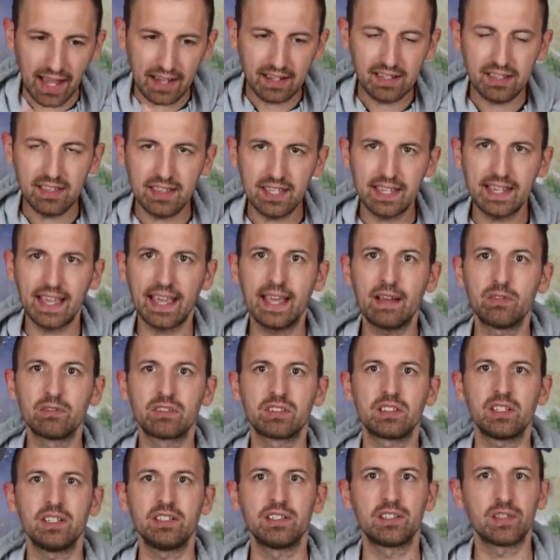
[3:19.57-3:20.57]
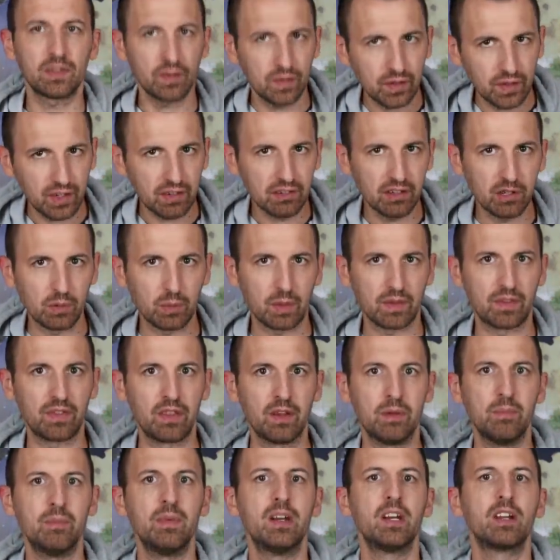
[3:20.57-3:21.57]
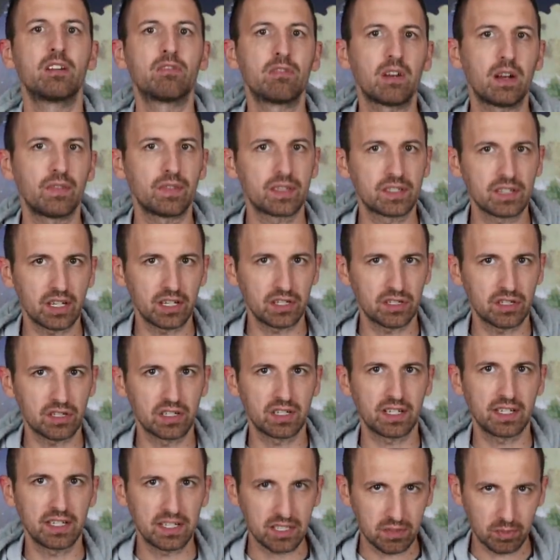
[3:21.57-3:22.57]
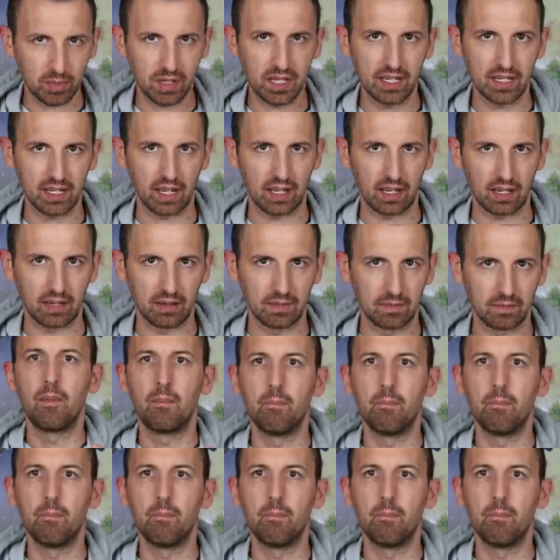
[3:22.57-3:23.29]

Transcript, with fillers: anything else interfering with them, gravitationally speaking.